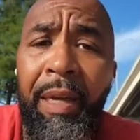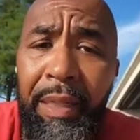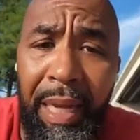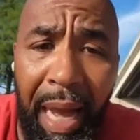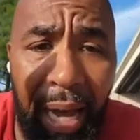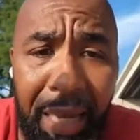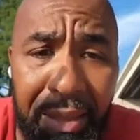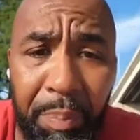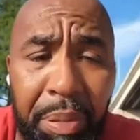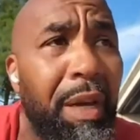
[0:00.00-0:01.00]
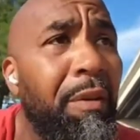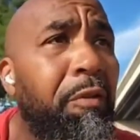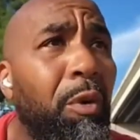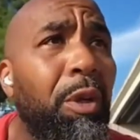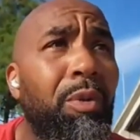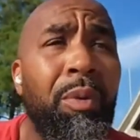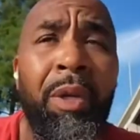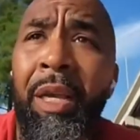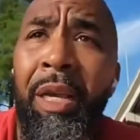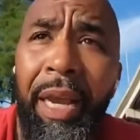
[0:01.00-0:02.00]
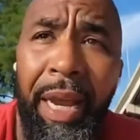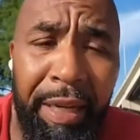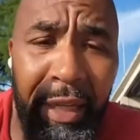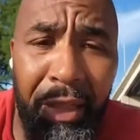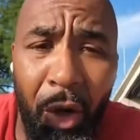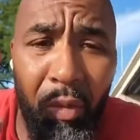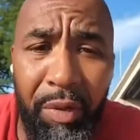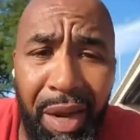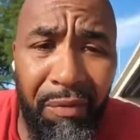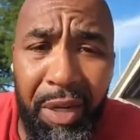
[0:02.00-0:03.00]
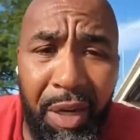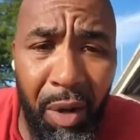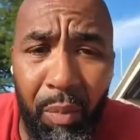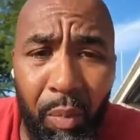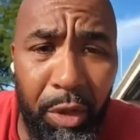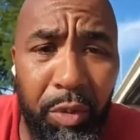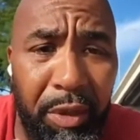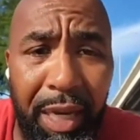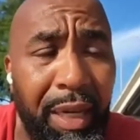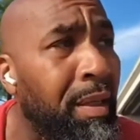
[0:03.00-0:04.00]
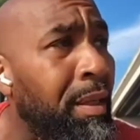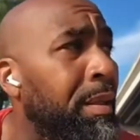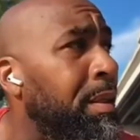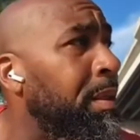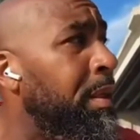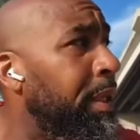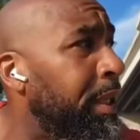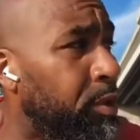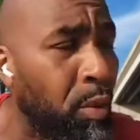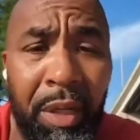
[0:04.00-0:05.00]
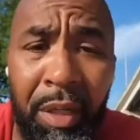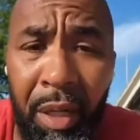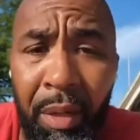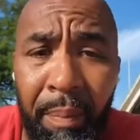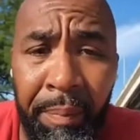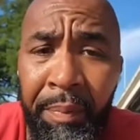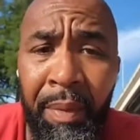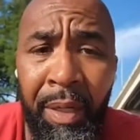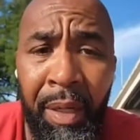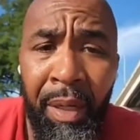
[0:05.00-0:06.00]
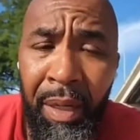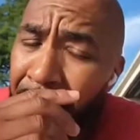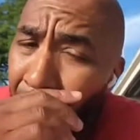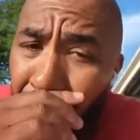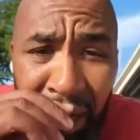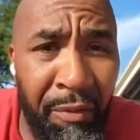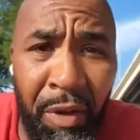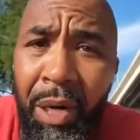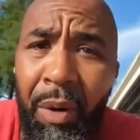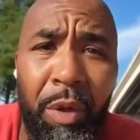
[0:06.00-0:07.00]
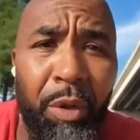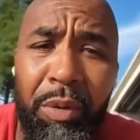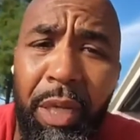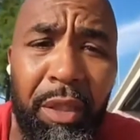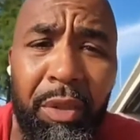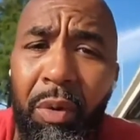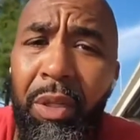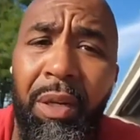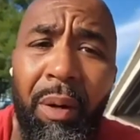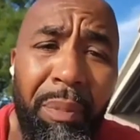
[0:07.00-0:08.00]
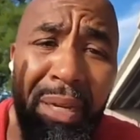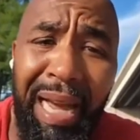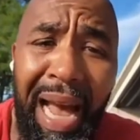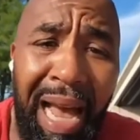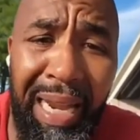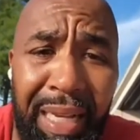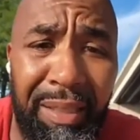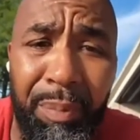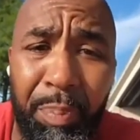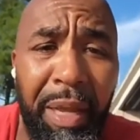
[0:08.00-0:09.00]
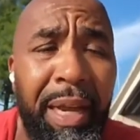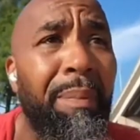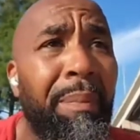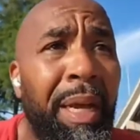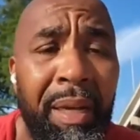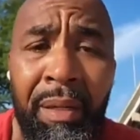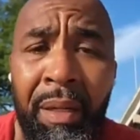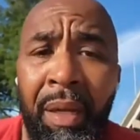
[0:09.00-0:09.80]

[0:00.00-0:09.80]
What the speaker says: God has a plan for you. And it don't never come when you think it's going to come. Don't never come when you think it's going to come. But God has his plan, man.